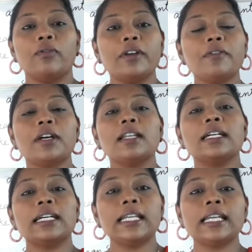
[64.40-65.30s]
we were
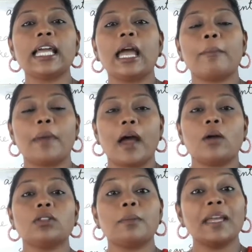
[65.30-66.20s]
learning
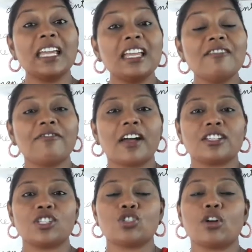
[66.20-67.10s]
about the main
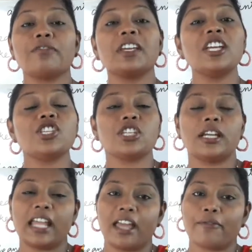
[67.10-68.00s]
functions of each
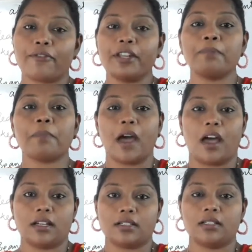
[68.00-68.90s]
and every
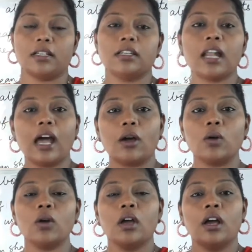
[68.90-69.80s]
part.
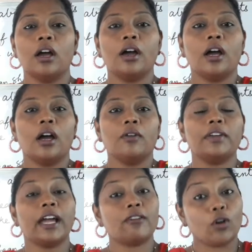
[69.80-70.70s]
Now, we
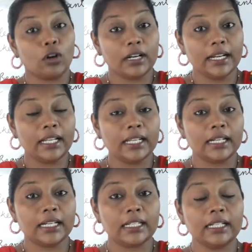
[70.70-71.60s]
have already
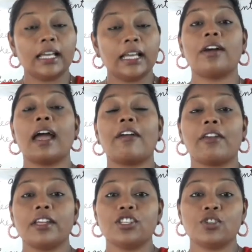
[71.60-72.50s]
learned the
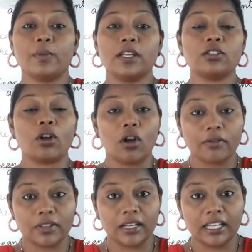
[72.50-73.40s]
arrangement of
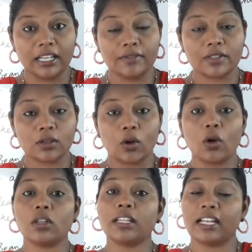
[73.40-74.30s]
the leaves
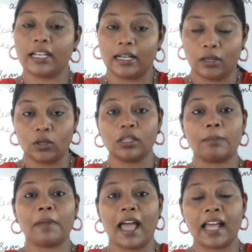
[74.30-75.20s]
on the
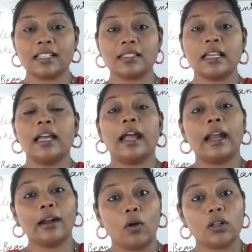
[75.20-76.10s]
plants,
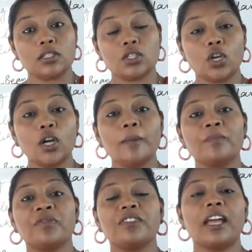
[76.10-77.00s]
and also
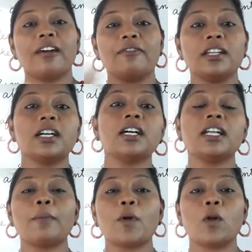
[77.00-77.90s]
we have learned
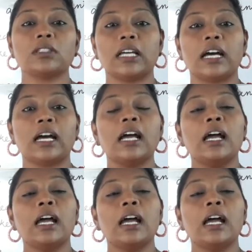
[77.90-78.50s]
about the